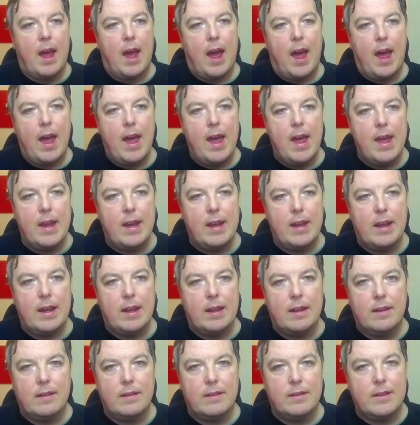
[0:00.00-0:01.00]
And,
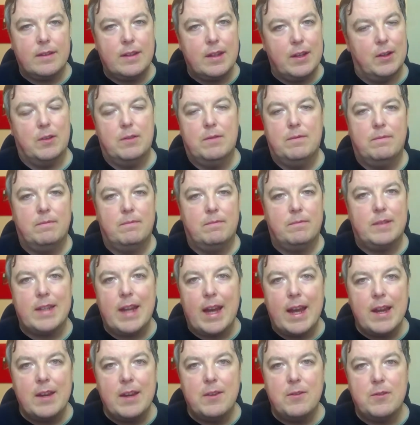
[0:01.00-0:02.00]
you know,
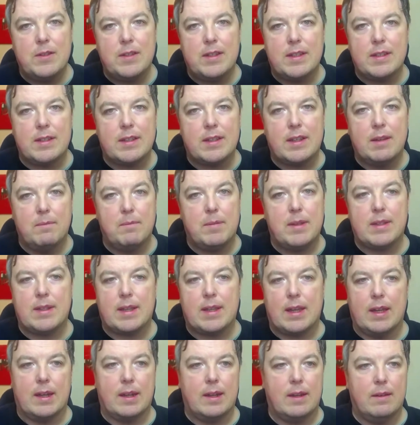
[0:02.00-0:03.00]
diagnosis can be
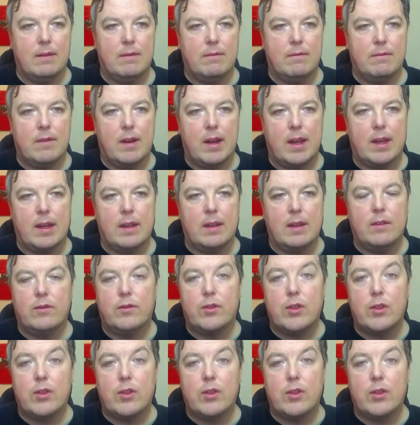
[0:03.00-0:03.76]
scary, right?